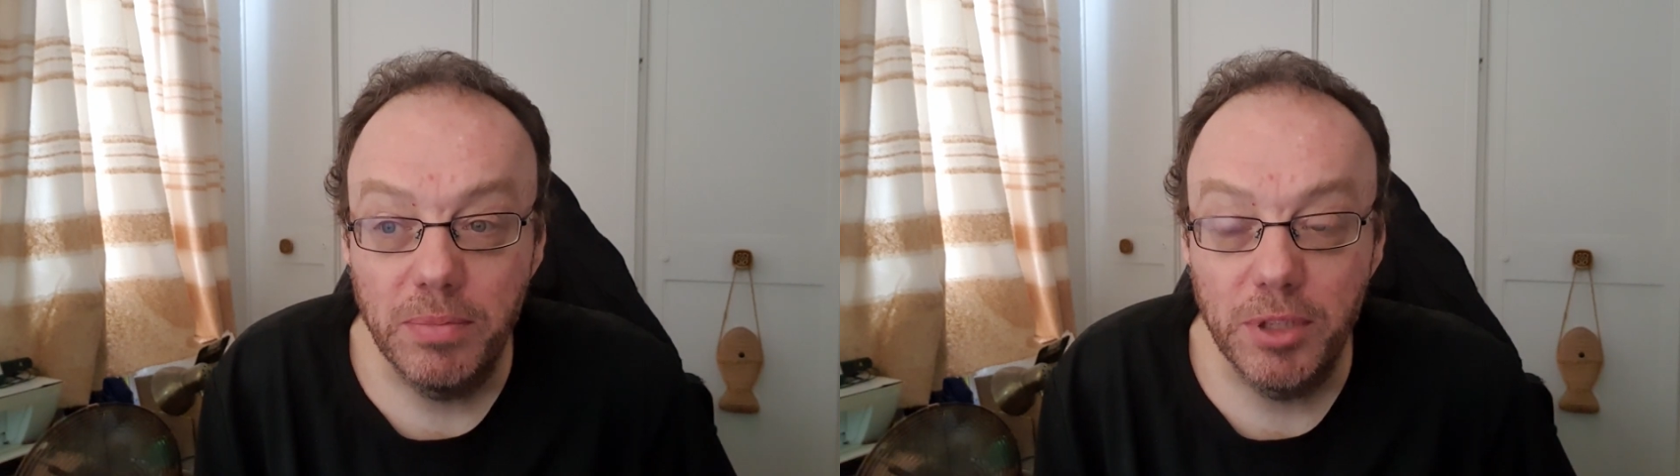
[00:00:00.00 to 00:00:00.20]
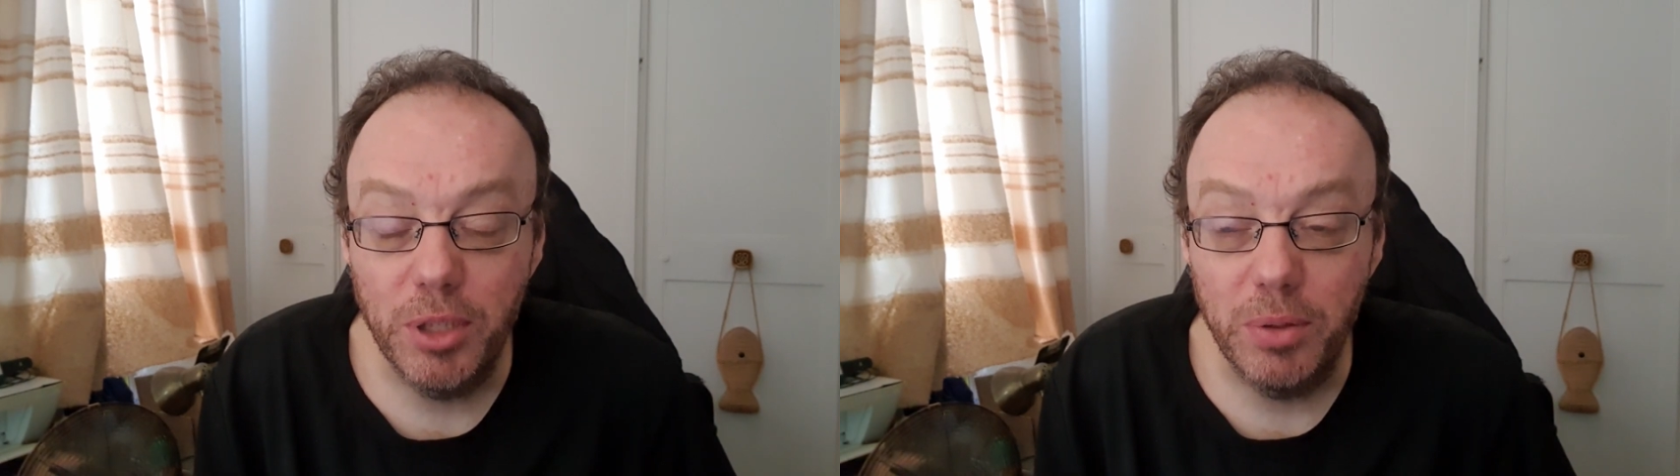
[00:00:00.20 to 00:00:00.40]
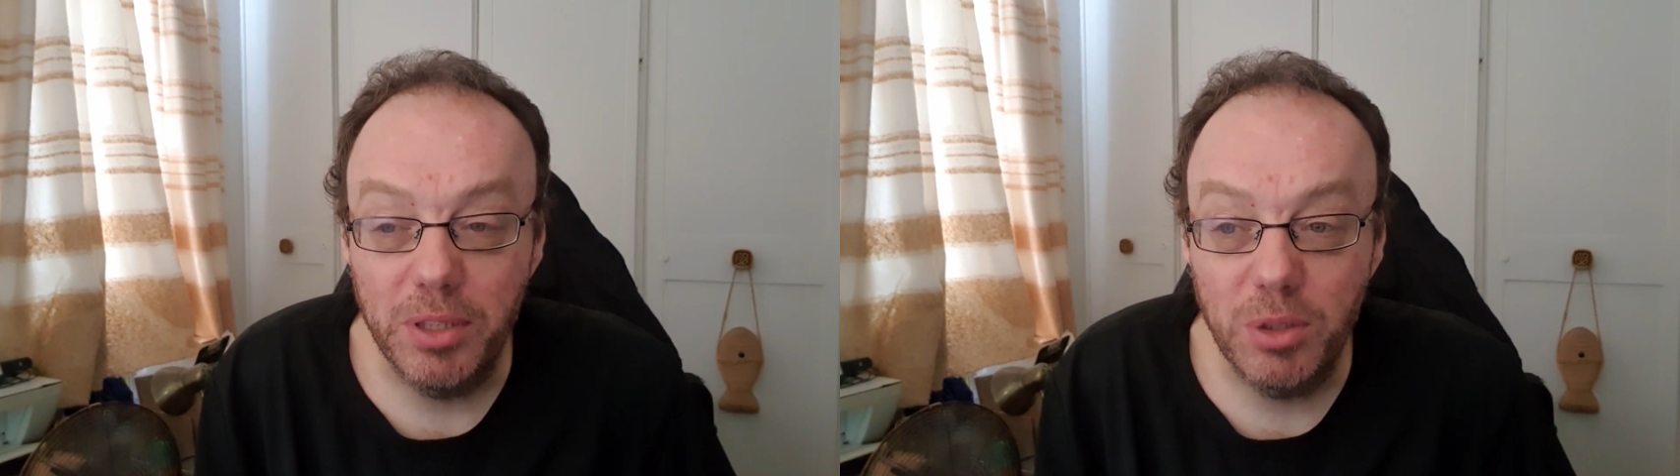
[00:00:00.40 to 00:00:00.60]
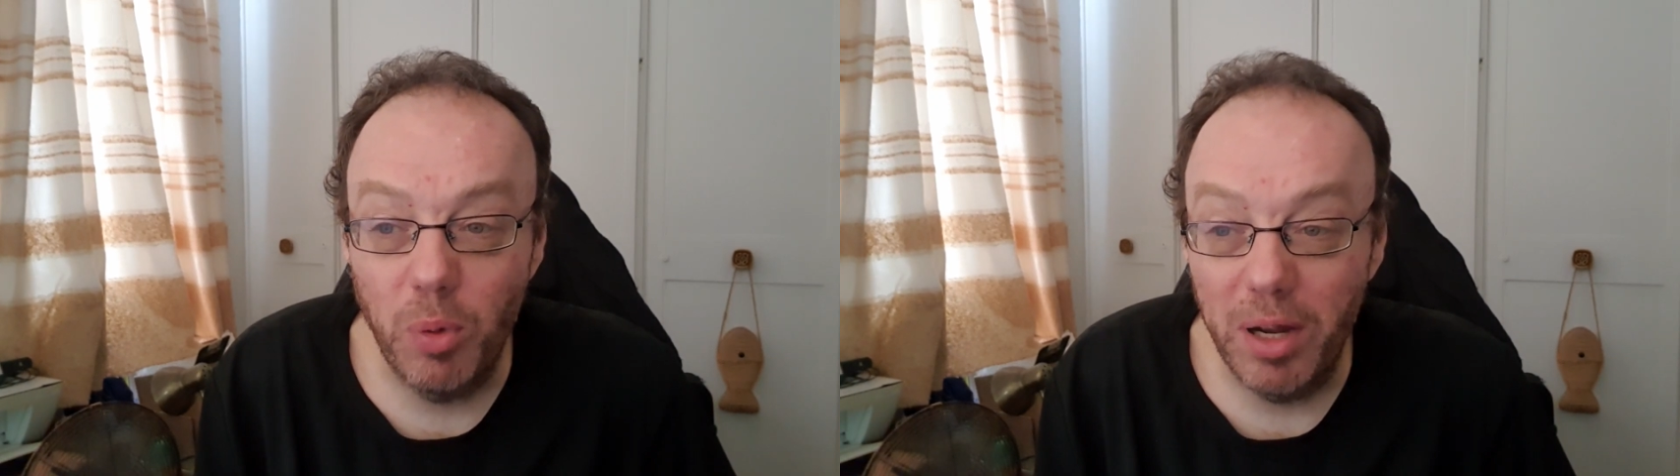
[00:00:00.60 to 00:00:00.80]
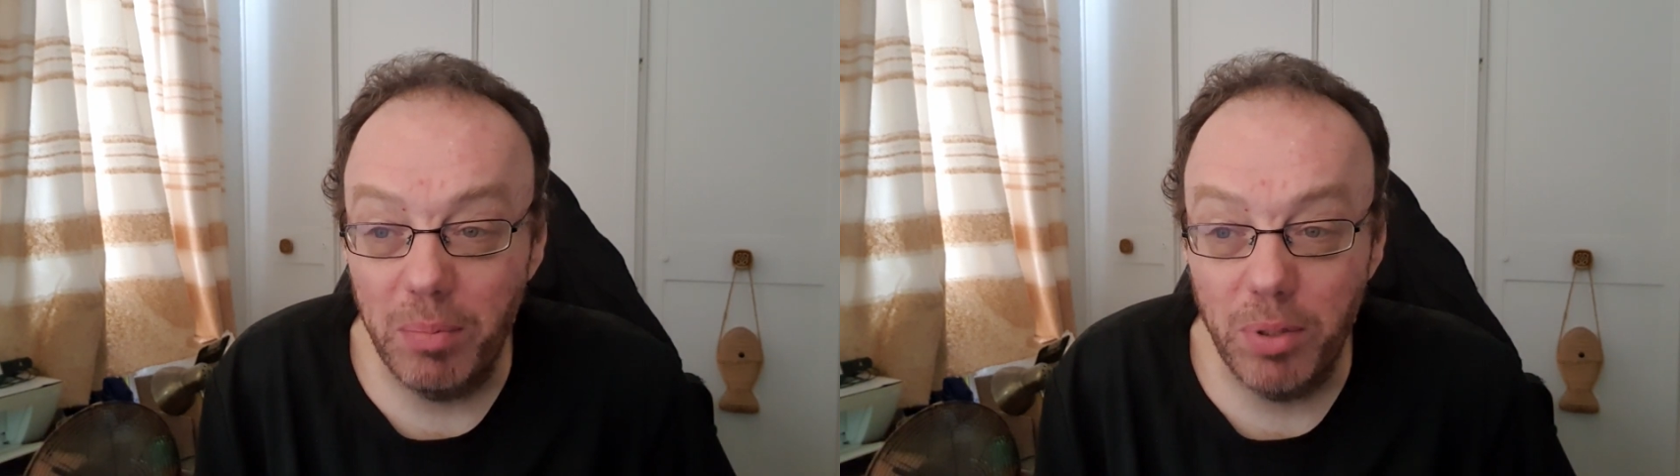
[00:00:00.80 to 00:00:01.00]
So it's
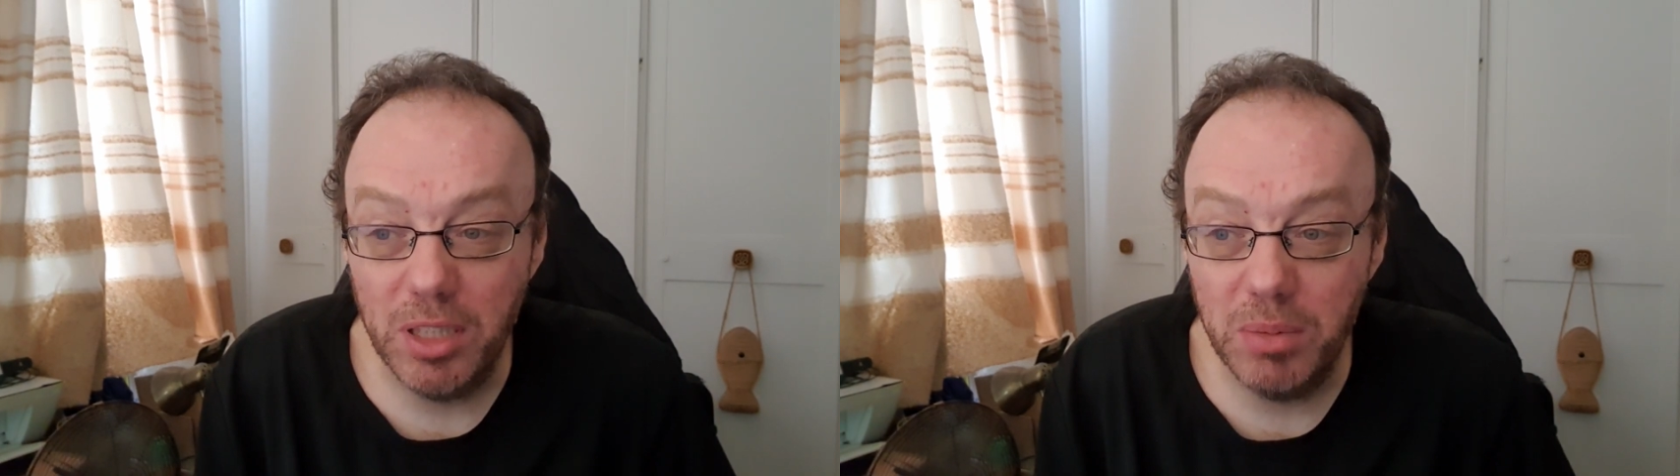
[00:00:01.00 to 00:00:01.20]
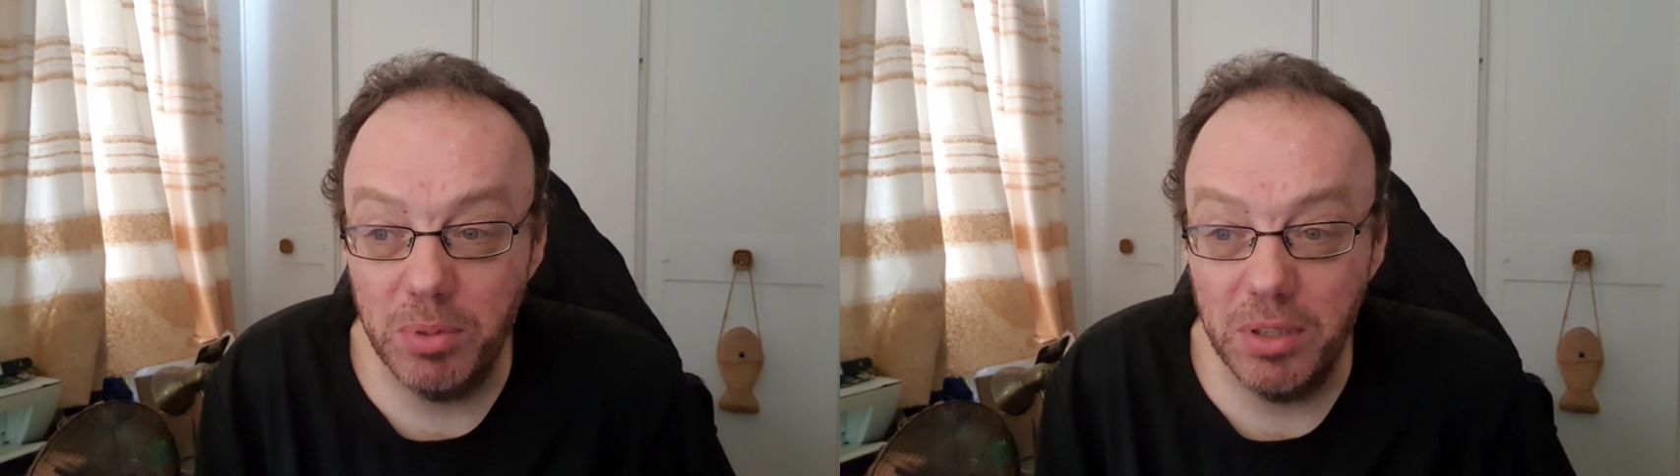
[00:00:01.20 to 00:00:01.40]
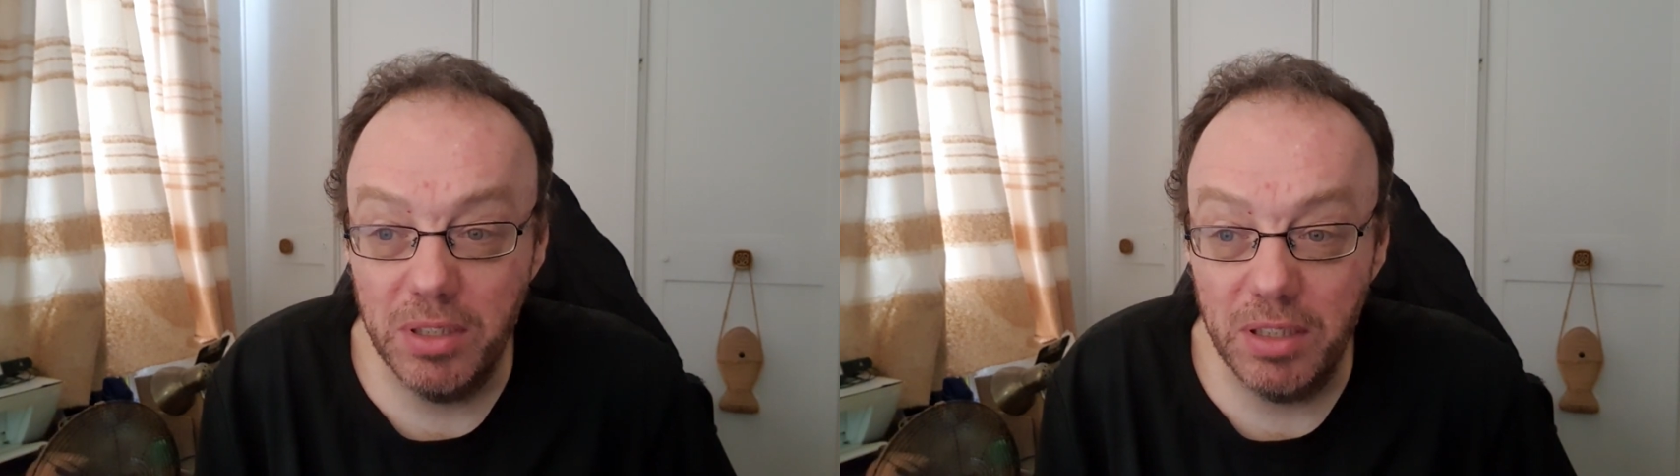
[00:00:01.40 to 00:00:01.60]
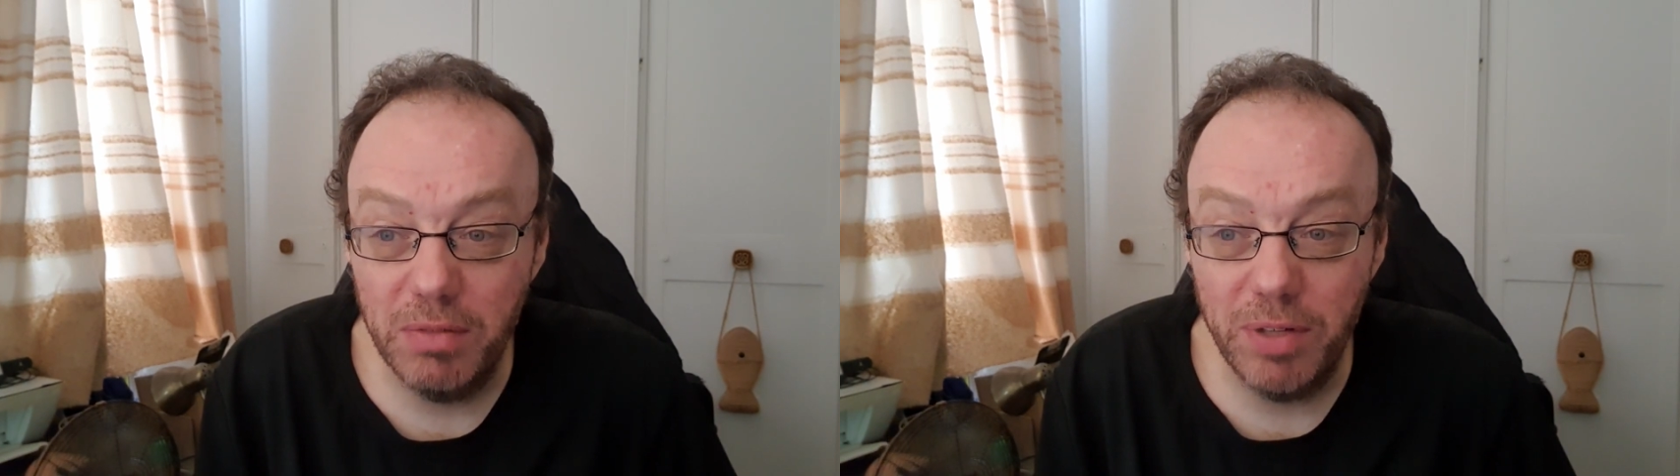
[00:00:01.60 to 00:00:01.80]
quite possible that the